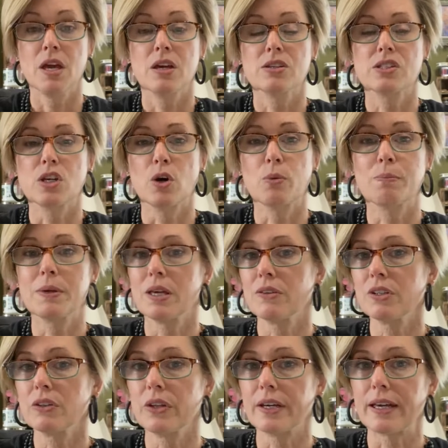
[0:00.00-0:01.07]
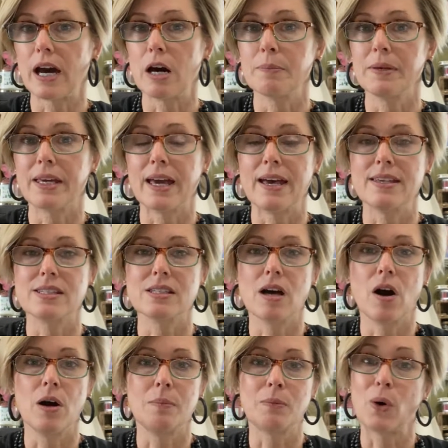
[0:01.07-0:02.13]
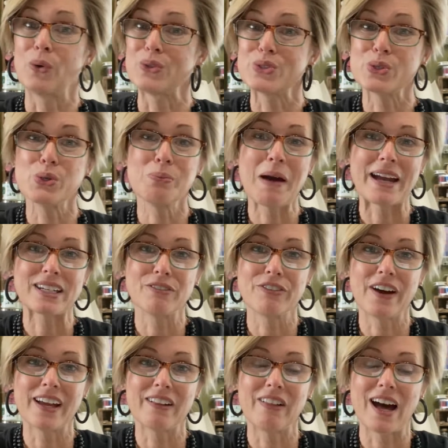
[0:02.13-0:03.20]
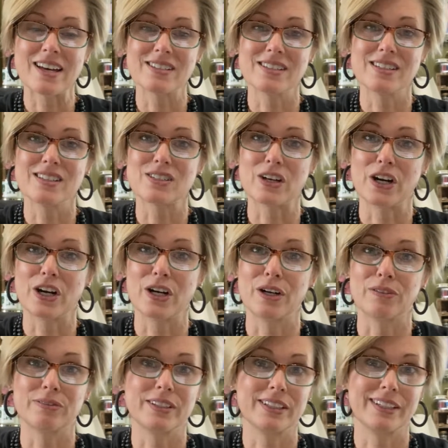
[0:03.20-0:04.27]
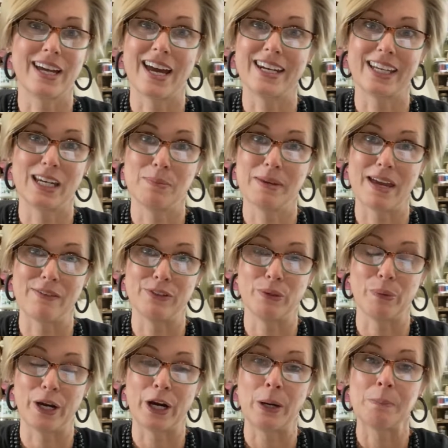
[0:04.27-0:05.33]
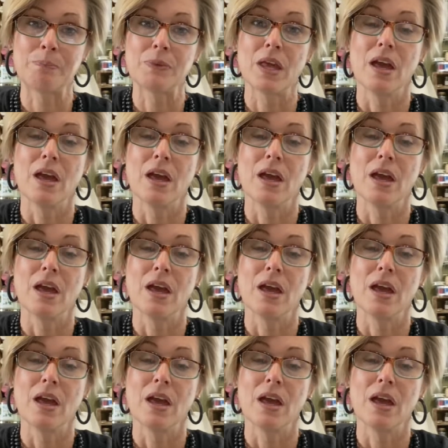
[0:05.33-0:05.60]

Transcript: So be on the lookout, because old school magnifying glasses are kind of going to be everywhere.